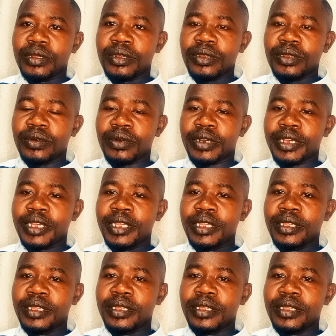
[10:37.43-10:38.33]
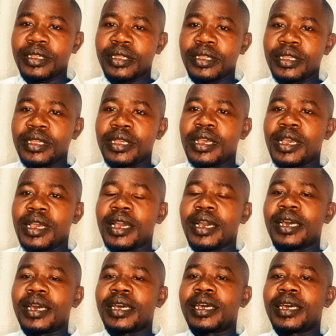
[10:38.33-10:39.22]
Okay,
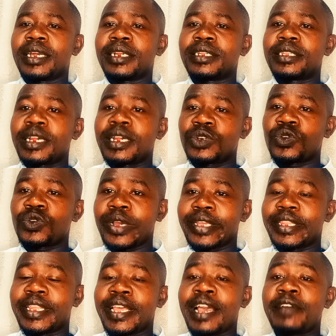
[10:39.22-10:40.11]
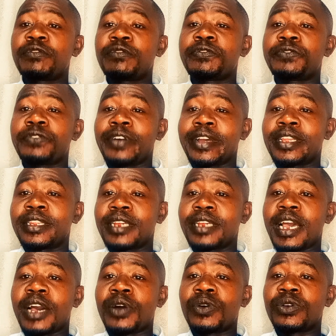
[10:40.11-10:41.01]
and that's why they have to find
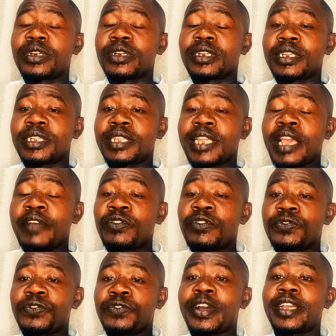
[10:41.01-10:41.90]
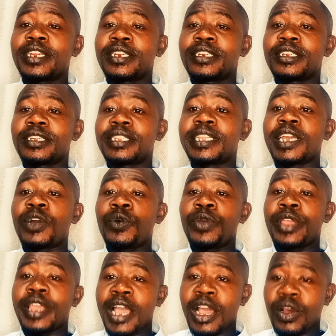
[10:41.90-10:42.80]
out, they have to find their
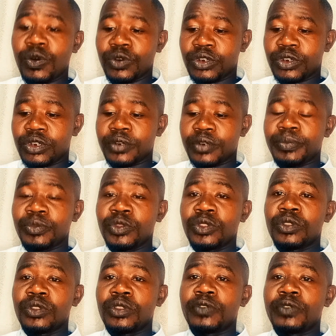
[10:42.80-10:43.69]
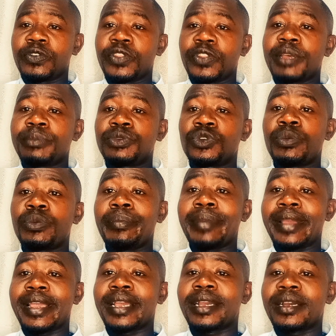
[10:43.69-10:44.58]
way out for them to
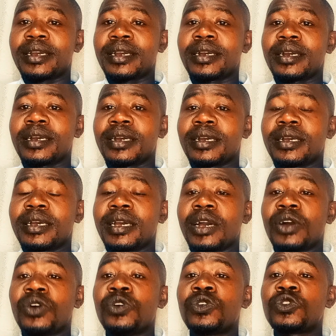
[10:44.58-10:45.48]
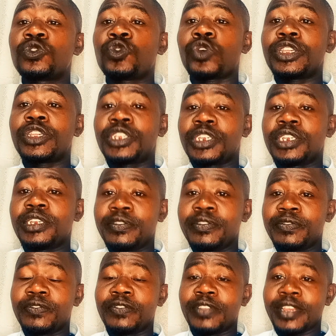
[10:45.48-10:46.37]
make or to
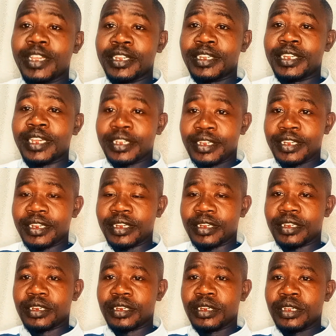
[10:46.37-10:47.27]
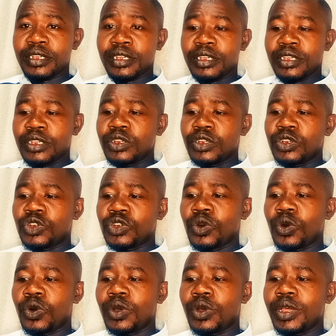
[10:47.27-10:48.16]
achieve their success.
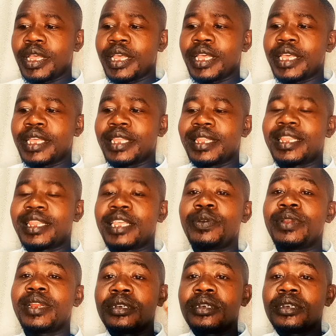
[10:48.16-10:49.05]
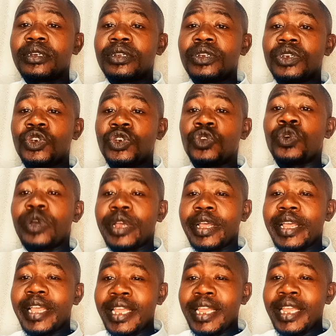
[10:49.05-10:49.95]
So they will do
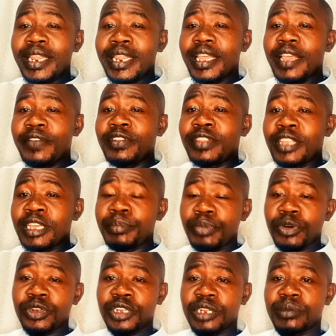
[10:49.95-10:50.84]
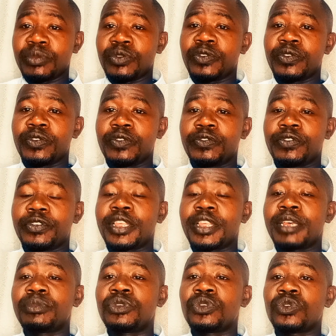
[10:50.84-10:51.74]
everything possible for
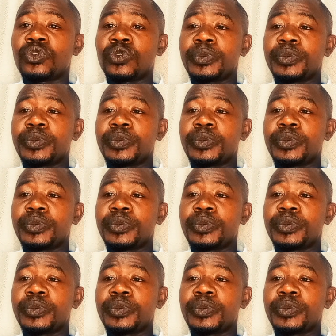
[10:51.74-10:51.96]
them to